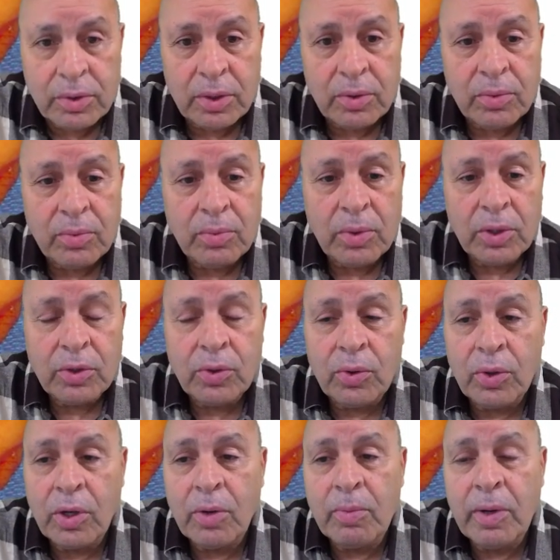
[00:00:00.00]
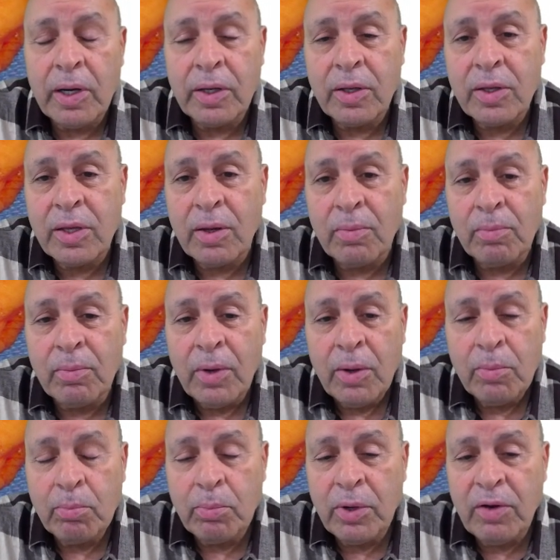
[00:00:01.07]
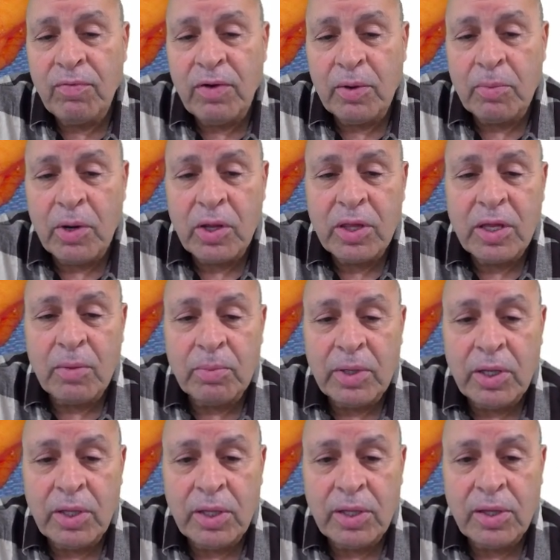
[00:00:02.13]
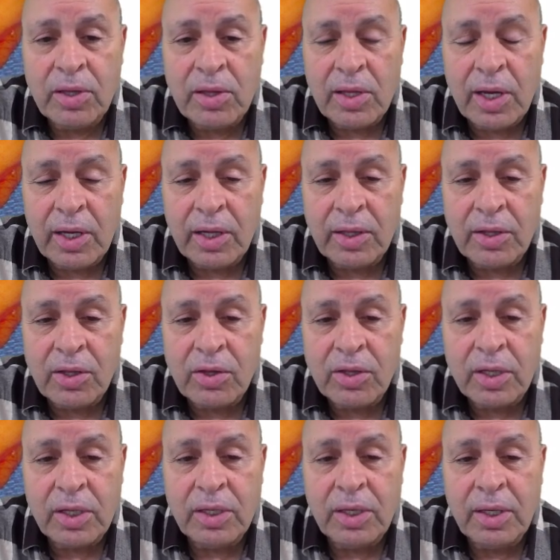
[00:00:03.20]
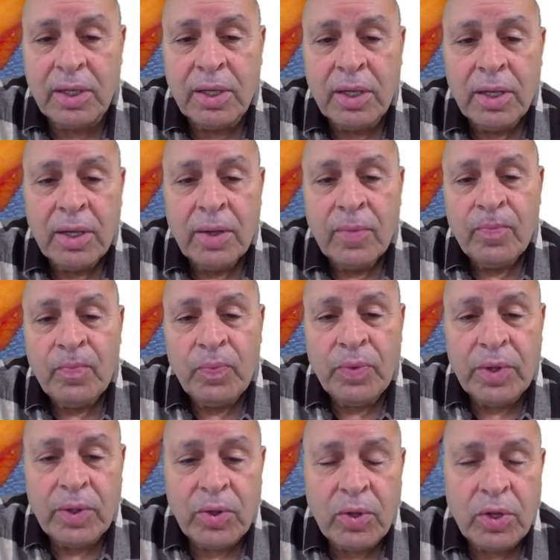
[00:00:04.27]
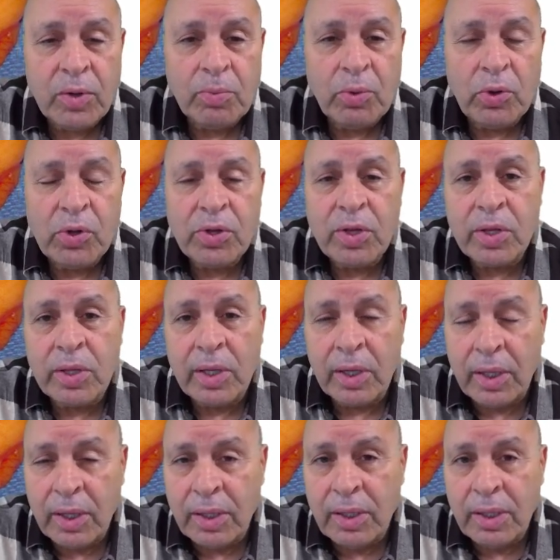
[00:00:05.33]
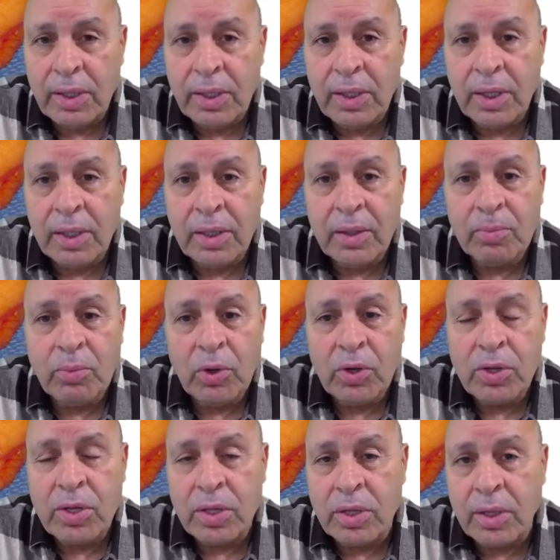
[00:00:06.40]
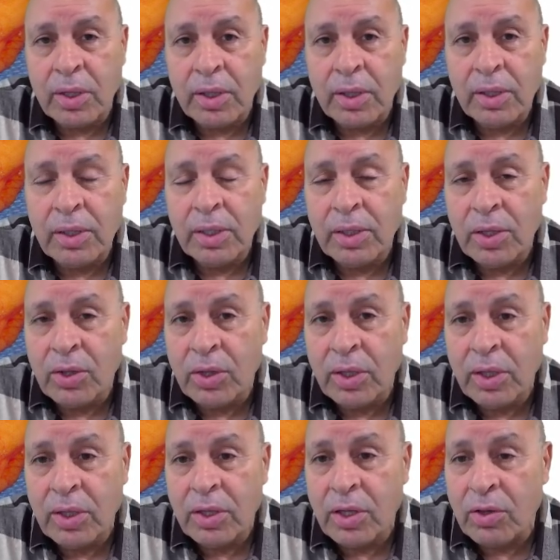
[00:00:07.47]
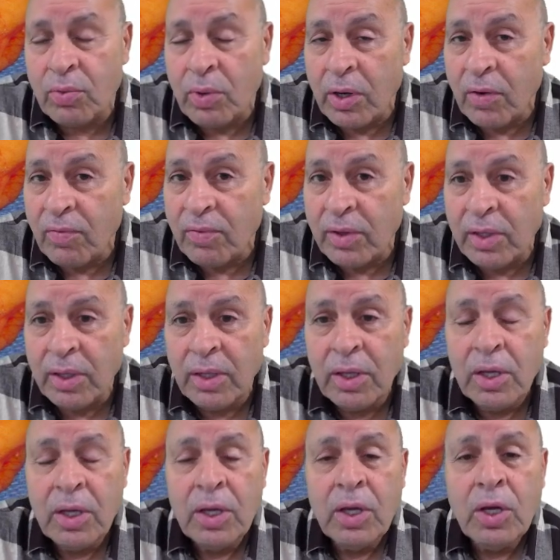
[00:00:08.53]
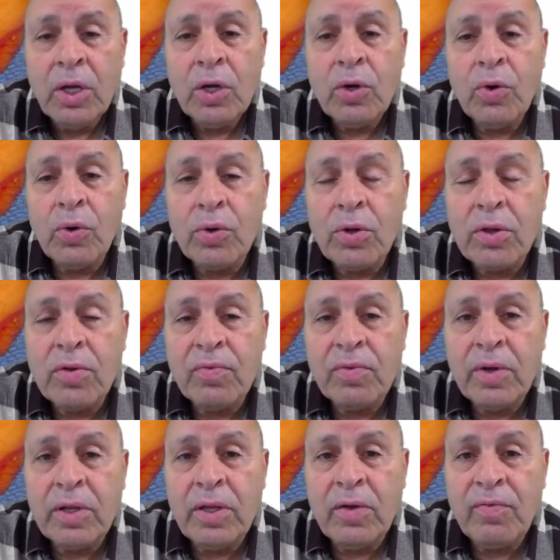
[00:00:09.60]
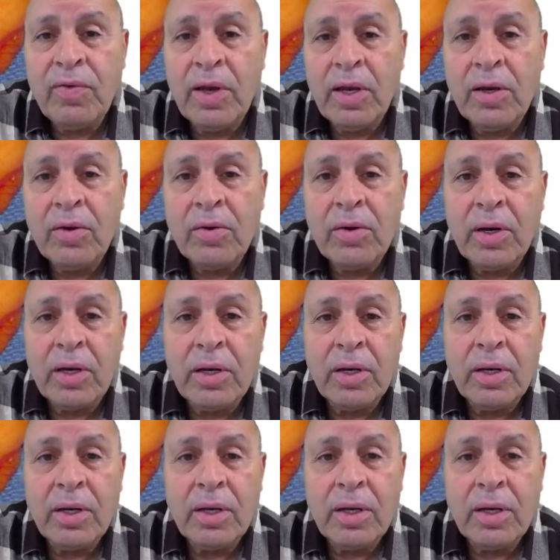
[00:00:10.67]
and we'll talk about briefly about some diseases, like in this kidney is the polycystic kidney, and polycystic kidney disease is one of the causes of kidney failure, and